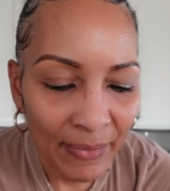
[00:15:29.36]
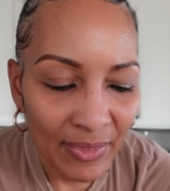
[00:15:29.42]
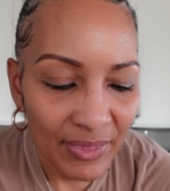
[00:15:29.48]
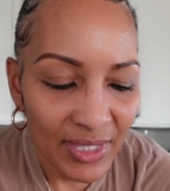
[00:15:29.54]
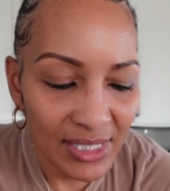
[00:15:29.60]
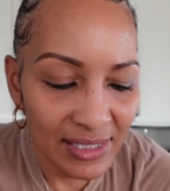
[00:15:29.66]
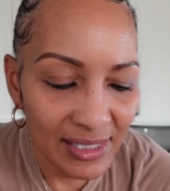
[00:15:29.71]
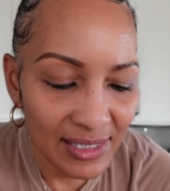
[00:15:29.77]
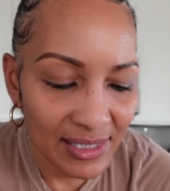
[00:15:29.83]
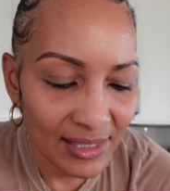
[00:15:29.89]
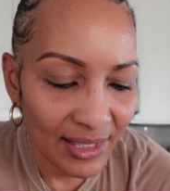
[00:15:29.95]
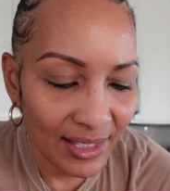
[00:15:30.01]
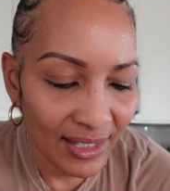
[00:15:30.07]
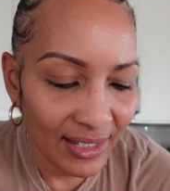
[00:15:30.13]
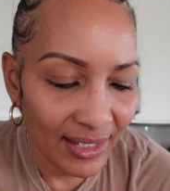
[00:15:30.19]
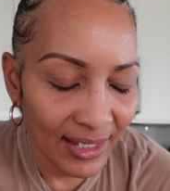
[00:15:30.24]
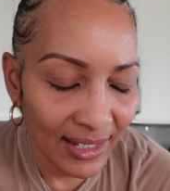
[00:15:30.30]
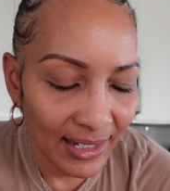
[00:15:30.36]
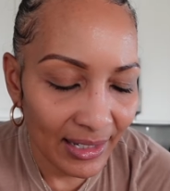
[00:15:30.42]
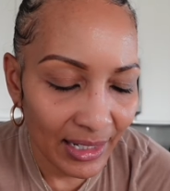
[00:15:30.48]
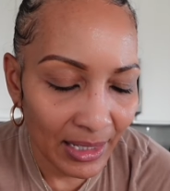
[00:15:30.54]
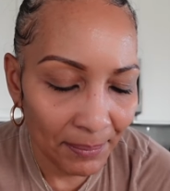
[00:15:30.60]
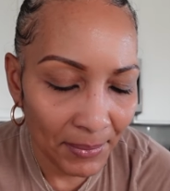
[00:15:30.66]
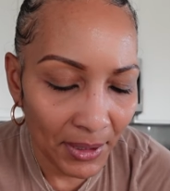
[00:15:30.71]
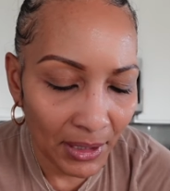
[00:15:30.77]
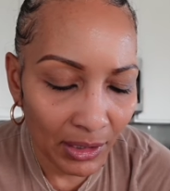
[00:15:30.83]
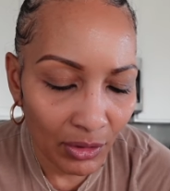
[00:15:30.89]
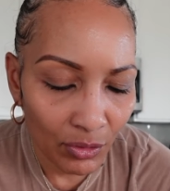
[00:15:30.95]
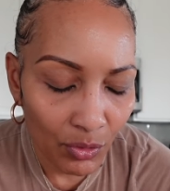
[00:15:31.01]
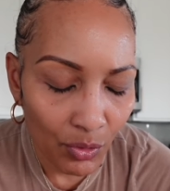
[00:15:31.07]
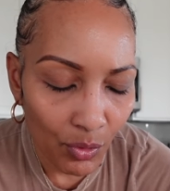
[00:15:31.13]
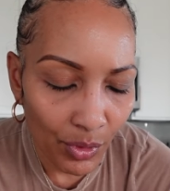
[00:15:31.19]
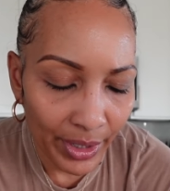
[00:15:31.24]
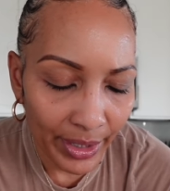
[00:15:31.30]
This is the Lip
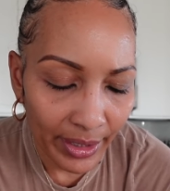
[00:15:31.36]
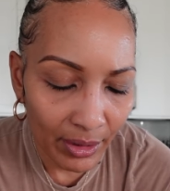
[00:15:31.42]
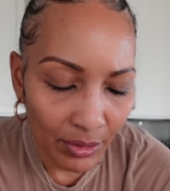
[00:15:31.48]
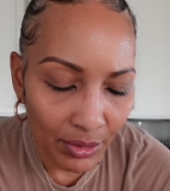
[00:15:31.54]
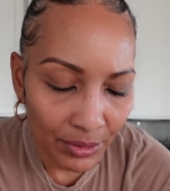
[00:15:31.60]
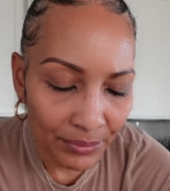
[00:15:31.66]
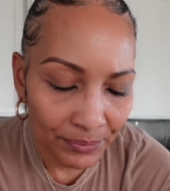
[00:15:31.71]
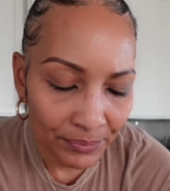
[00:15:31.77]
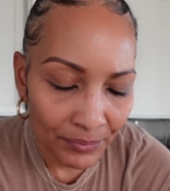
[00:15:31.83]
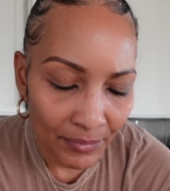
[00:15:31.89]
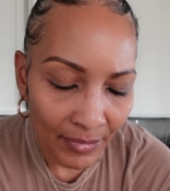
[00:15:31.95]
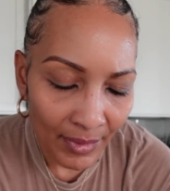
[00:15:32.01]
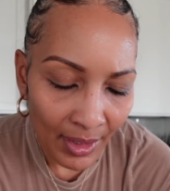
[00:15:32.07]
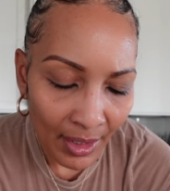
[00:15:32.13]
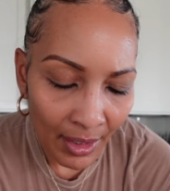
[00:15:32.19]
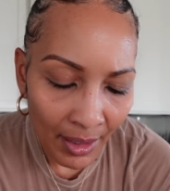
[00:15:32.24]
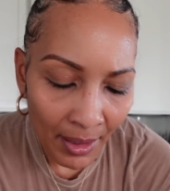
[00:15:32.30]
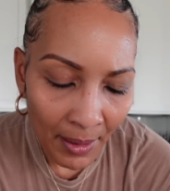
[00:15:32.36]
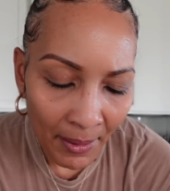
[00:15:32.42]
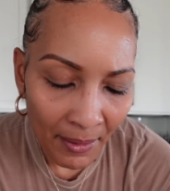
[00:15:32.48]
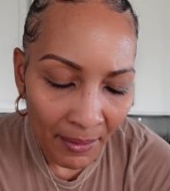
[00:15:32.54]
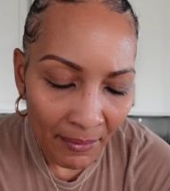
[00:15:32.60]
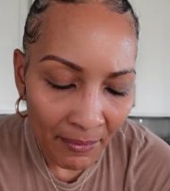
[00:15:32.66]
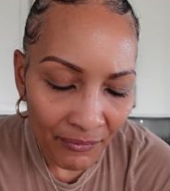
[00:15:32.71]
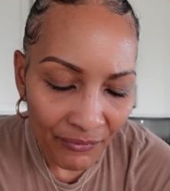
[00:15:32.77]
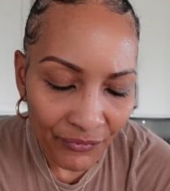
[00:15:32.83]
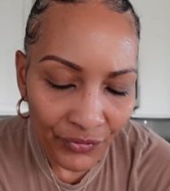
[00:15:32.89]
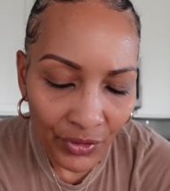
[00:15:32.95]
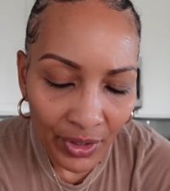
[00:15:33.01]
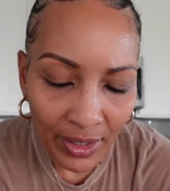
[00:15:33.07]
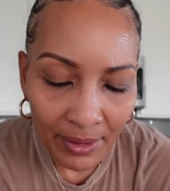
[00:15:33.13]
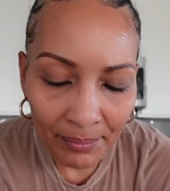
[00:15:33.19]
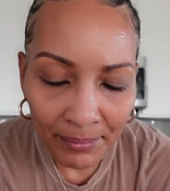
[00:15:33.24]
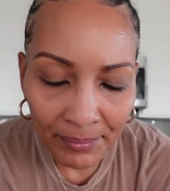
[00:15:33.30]
Glow Oil
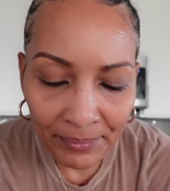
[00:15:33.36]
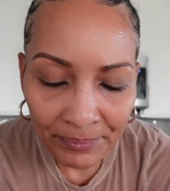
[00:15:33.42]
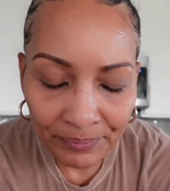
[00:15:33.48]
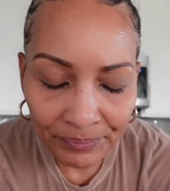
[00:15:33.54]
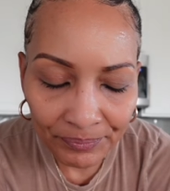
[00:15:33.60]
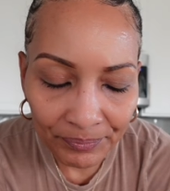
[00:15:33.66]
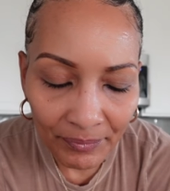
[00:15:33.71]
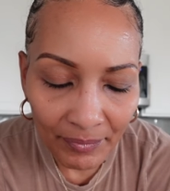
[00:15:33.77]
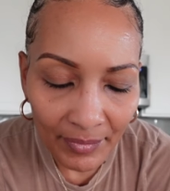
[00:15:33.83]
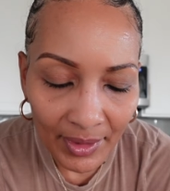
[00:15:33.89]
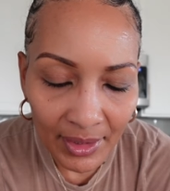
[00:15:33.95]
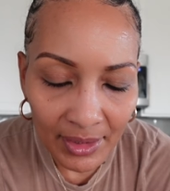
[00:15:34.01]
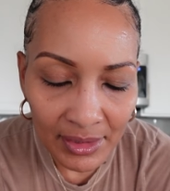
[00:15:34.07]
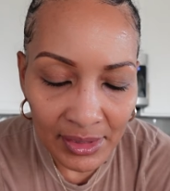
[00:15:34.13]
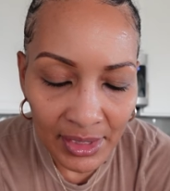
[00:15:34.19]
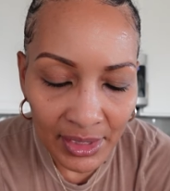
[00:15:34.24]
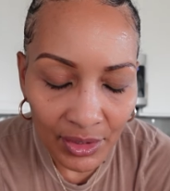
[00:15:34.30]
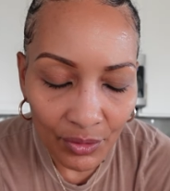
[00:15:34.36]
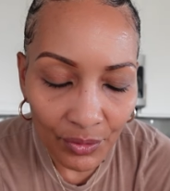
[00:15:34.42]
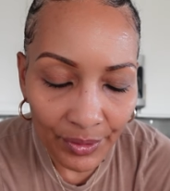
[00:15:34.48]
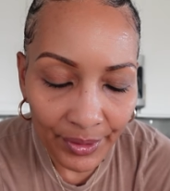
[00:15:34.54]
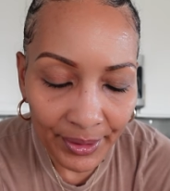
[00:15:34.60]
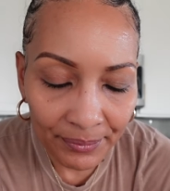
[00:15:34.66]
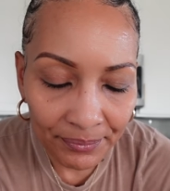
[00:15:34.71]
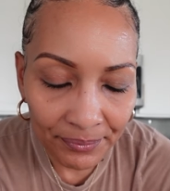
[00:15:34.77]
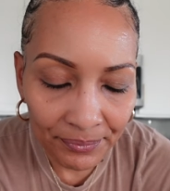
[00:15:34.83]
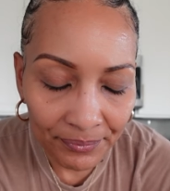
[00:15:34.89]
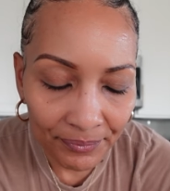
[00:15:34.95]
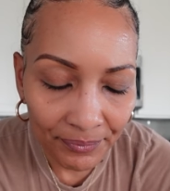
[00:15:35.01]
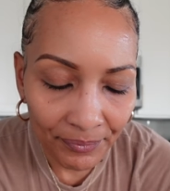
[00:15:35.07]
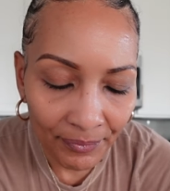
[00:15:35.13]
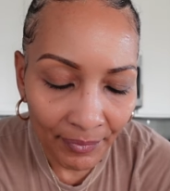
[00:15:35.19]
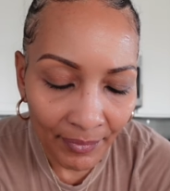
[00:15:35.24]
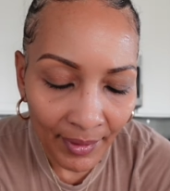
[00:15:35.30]
from Dior.
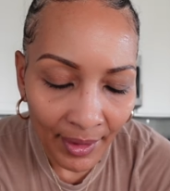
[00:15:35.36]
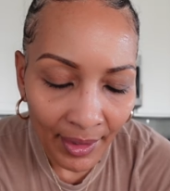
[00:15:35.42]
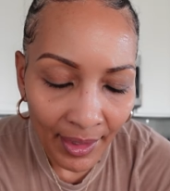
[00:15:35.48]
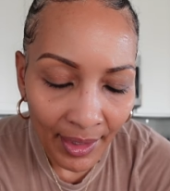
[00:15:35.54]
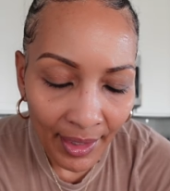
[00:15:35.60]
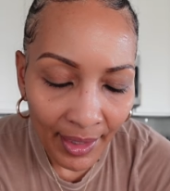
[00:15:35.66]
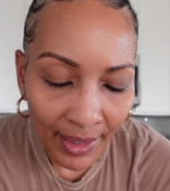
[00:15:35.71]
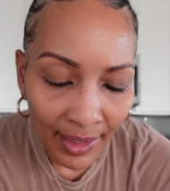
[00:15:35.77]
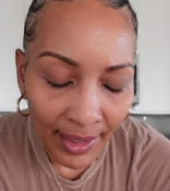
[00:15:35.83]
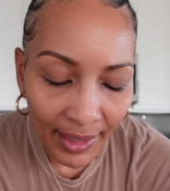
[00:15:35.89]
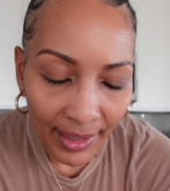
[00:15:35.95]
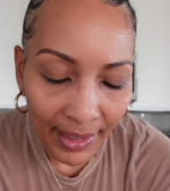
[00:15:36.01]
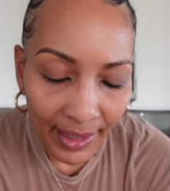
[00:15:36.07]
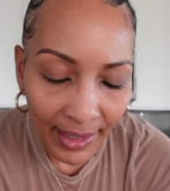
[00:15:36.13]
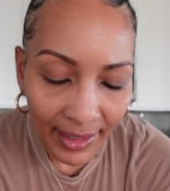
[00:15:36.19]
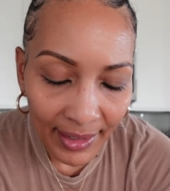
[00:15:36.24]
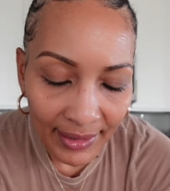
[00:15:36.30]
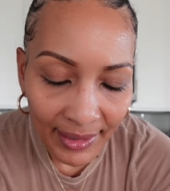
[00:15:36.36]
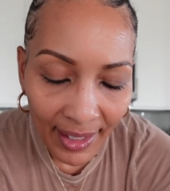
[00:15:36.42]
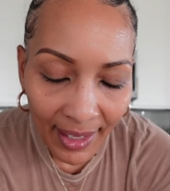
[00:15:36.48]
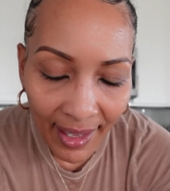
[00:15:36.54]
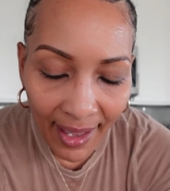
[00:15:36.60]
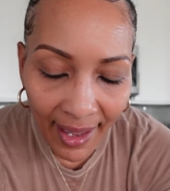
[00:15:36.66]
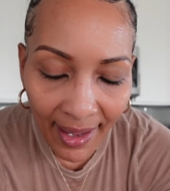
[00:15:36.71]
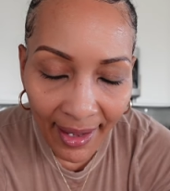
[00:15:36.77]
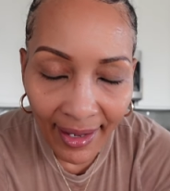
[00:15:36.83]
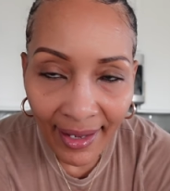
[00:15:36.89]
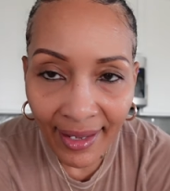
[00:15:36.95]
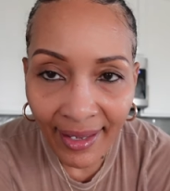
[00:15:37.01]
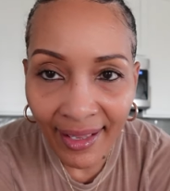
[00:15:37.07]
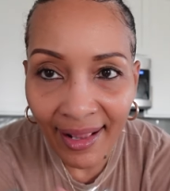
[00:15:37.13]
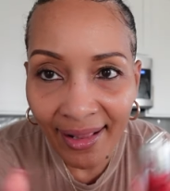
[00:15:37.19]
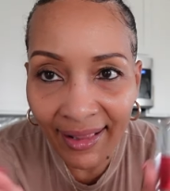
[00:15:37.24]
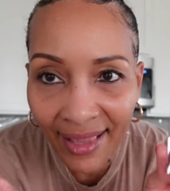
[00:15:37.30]
and
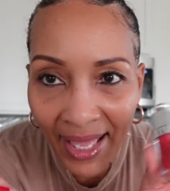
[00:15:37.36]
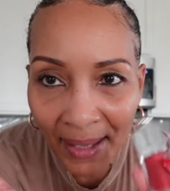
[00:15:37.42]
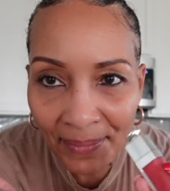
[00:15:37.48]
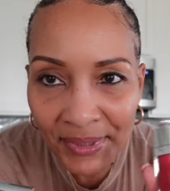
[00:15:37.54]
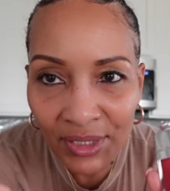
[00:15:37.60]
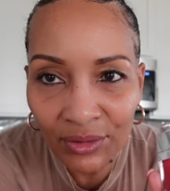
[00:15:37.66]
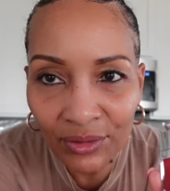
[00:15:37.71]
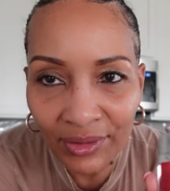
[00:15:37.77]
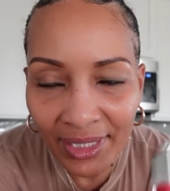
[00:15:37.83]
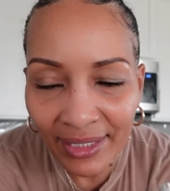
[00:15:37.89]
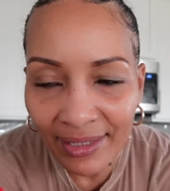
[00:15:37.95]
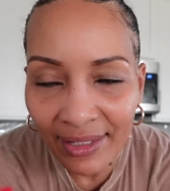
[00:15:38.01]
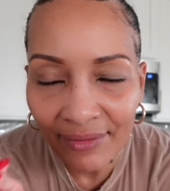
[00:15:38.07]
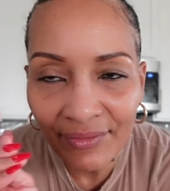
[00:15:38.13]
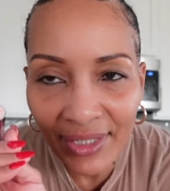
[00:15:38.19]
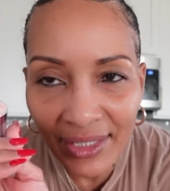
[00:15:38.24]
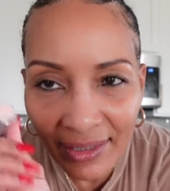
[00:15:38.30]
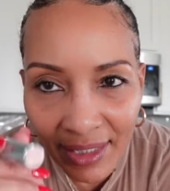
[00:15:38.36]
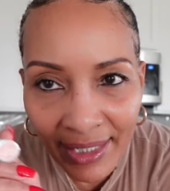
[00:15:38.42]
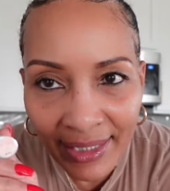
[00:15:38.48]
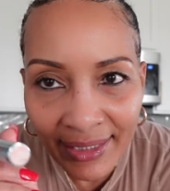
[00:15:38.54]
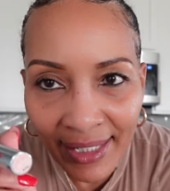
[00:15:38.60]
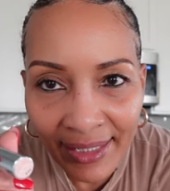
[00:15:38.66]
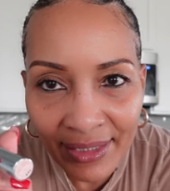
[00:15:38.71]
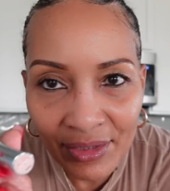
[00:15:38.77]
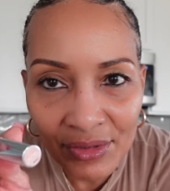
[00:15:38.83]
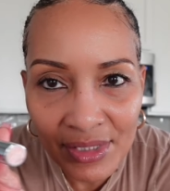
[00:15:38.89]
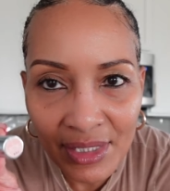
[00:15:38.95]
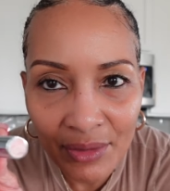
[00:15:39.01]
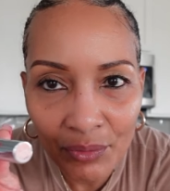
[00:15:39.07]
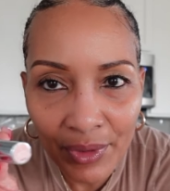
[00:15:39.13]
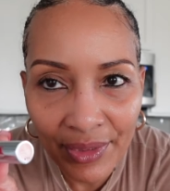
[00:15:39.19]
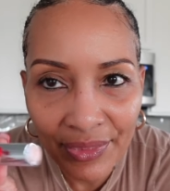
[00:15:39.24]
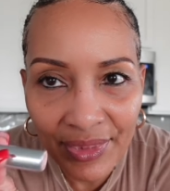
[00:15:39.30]
I absolutely love it, and I use
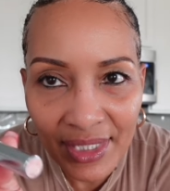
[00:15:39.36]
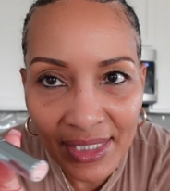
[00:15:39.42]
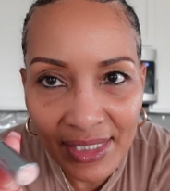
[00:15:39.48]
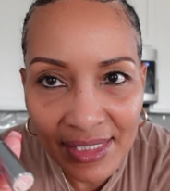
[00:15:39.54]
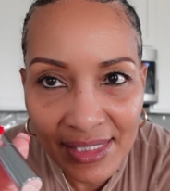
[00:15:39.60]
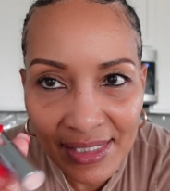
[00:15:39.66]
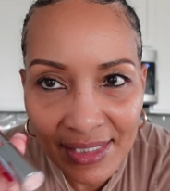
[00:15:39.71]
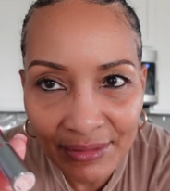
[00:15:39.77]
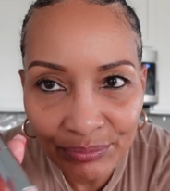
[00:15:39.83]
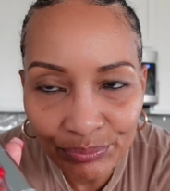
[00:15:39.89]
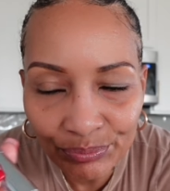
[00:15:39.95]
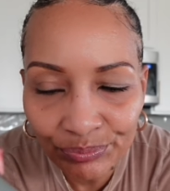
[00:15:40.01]
it with this